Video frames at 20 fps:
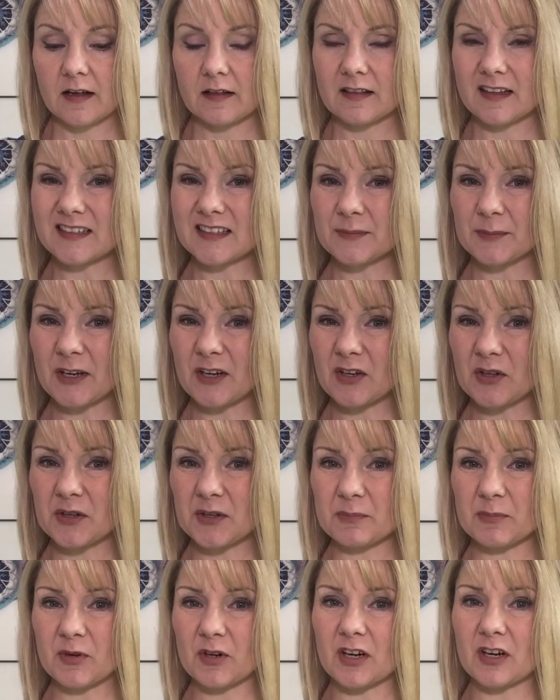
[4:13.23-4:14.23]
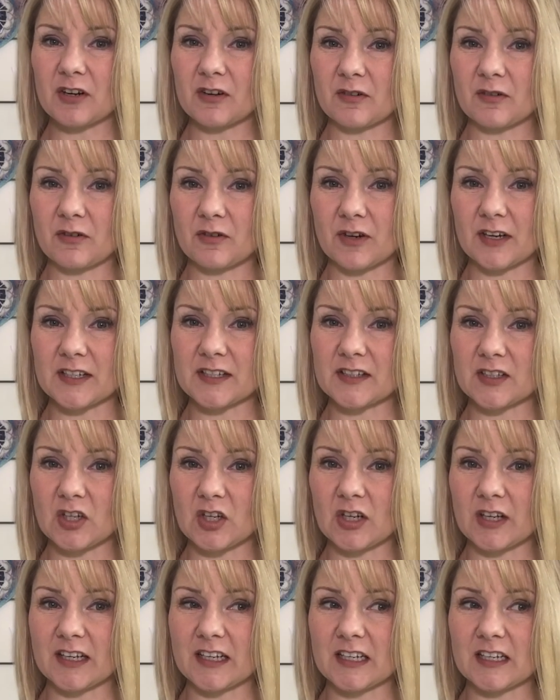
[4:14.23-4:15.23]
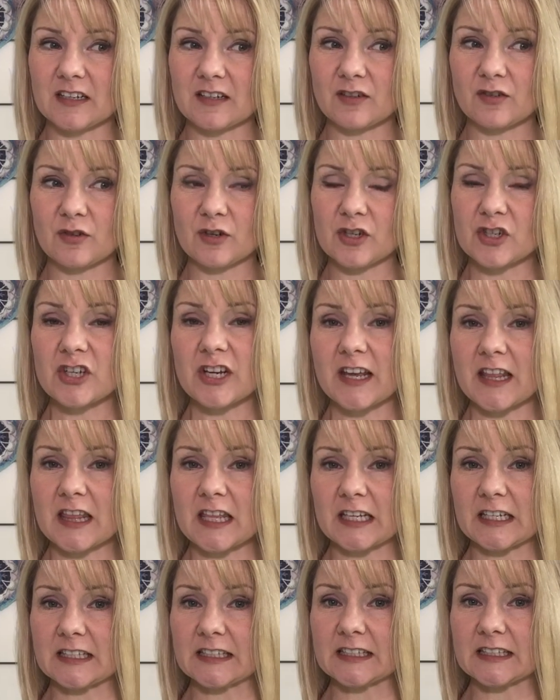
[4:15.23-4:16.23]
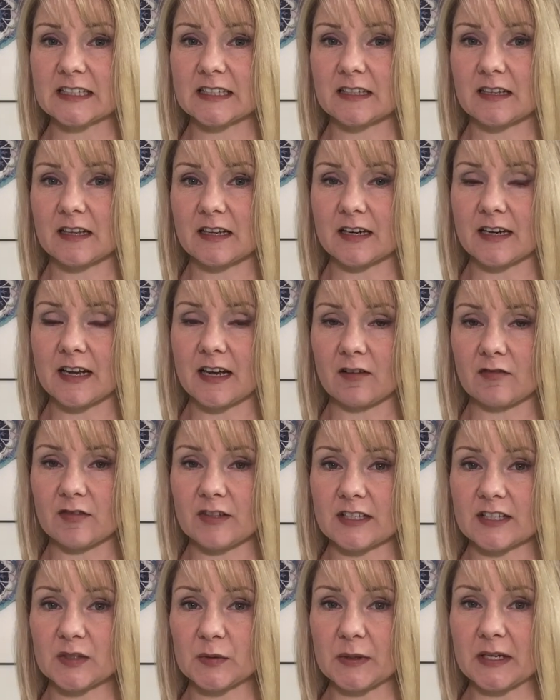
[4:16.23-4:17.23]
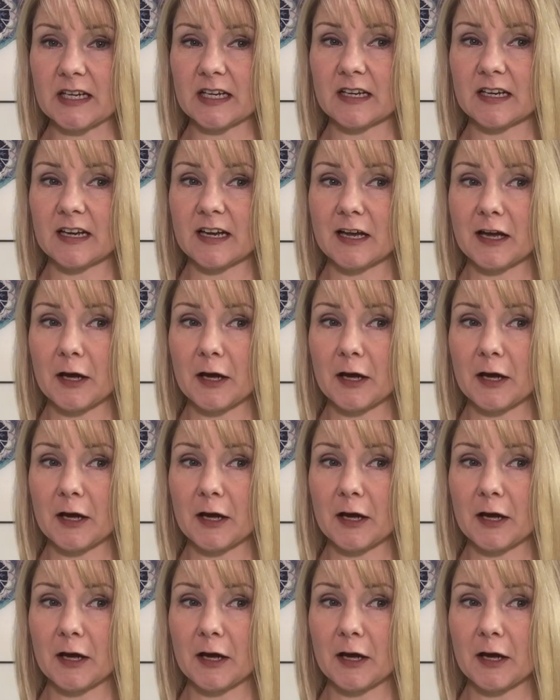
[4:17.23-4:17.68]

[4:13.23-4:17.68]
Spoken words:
That's about all the progress on crochet things that I have this week.